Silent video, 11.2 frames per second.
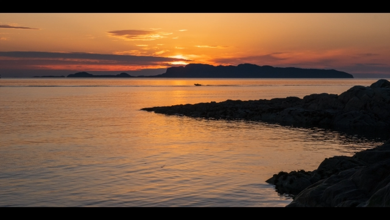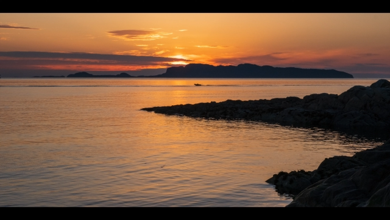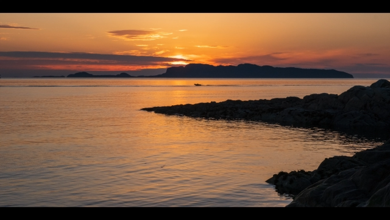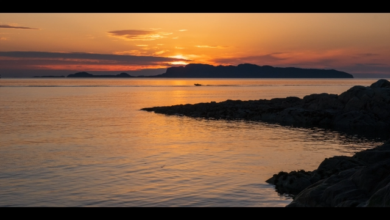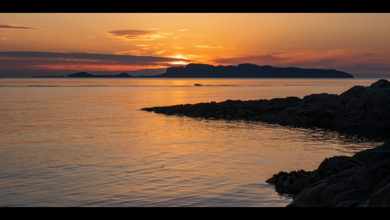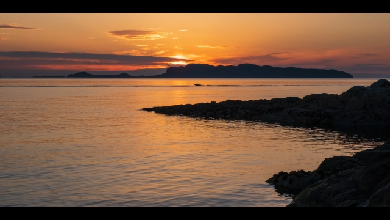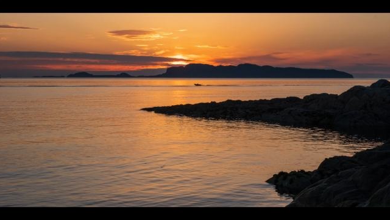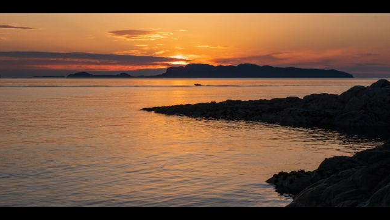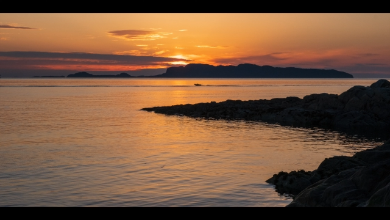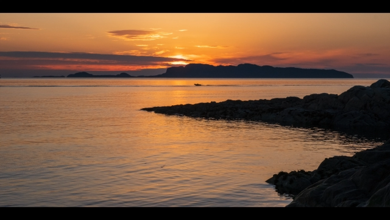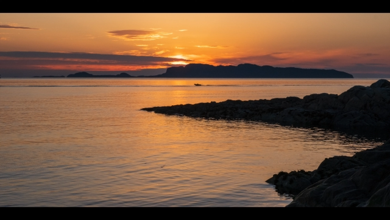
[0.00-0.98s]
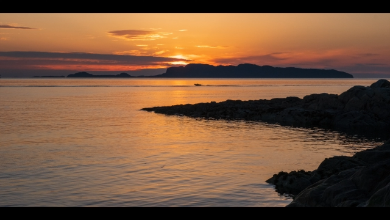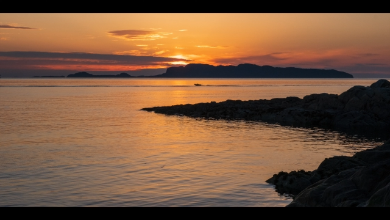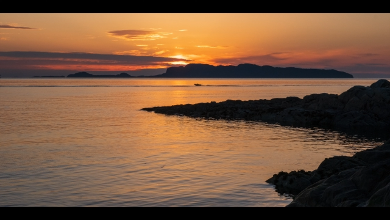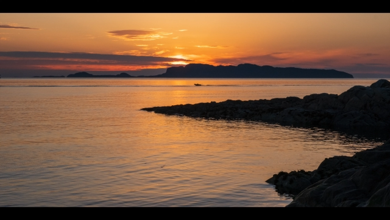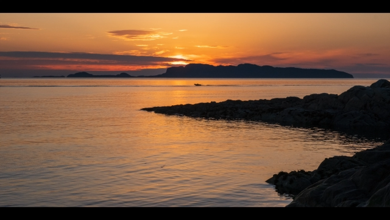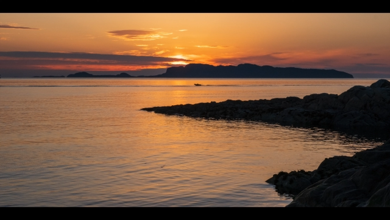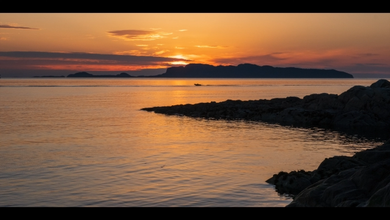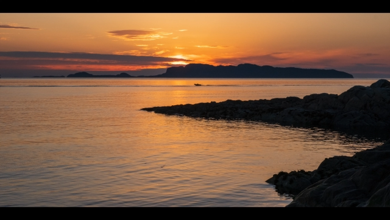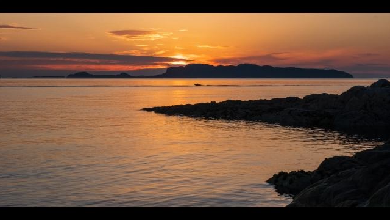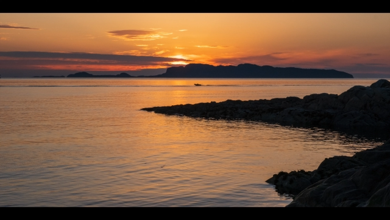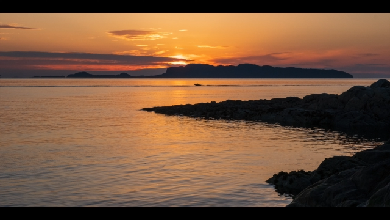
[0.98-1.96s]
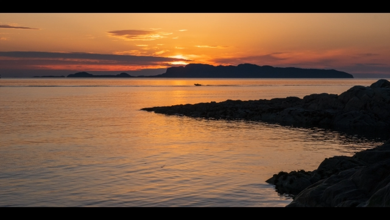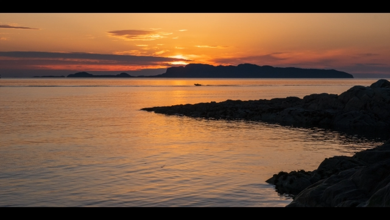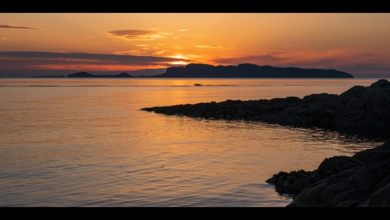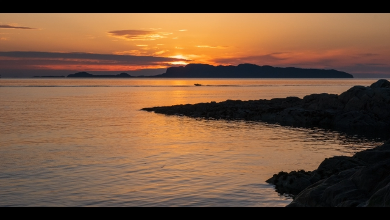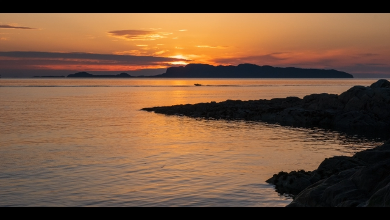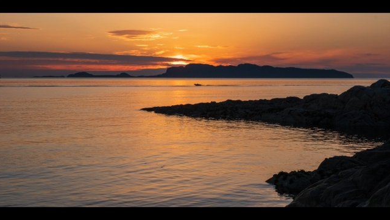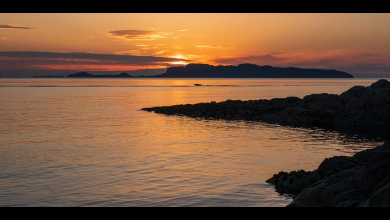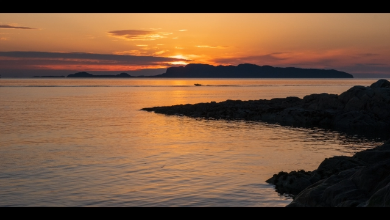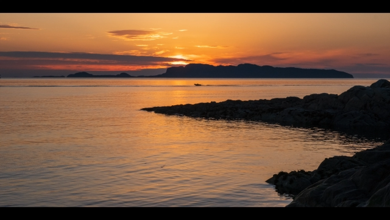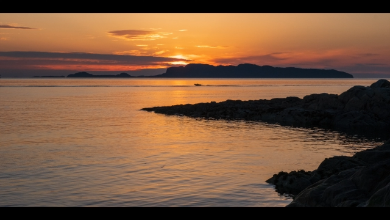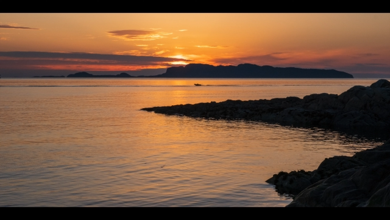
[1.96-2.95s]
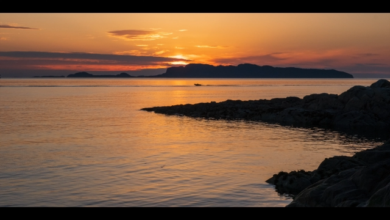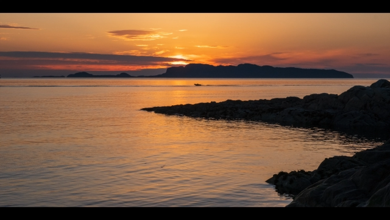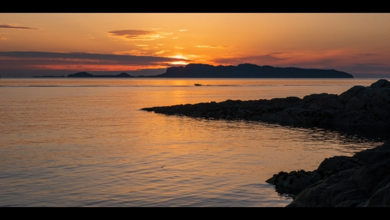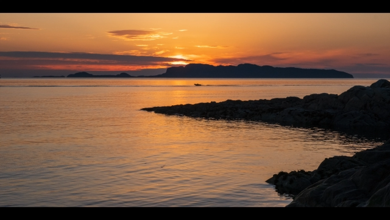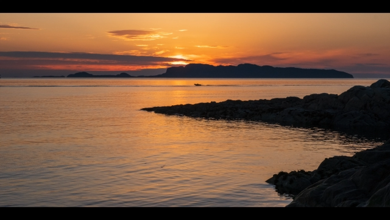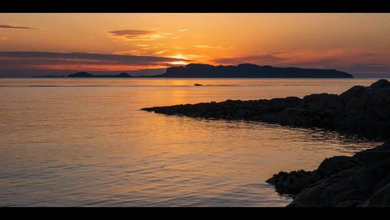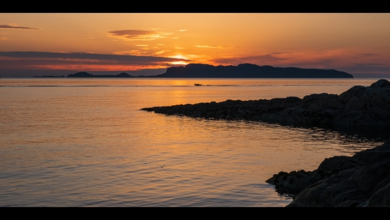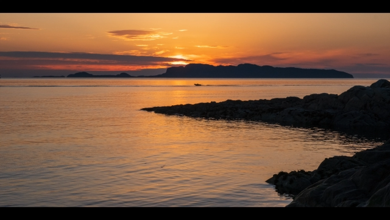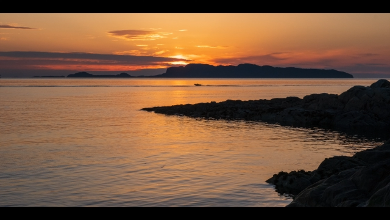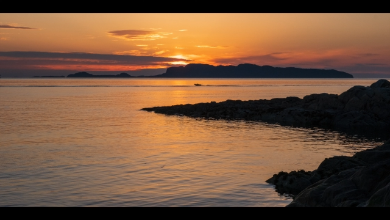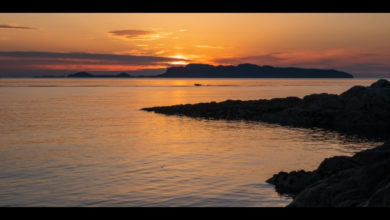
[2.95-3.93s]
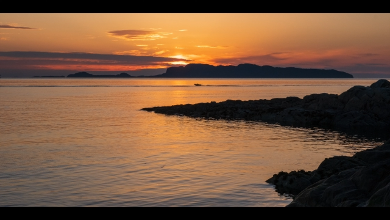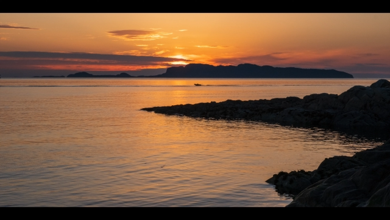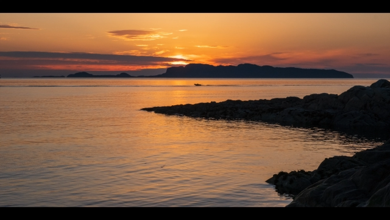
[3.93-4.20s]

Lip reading: No face is visible, so there are no lips to read.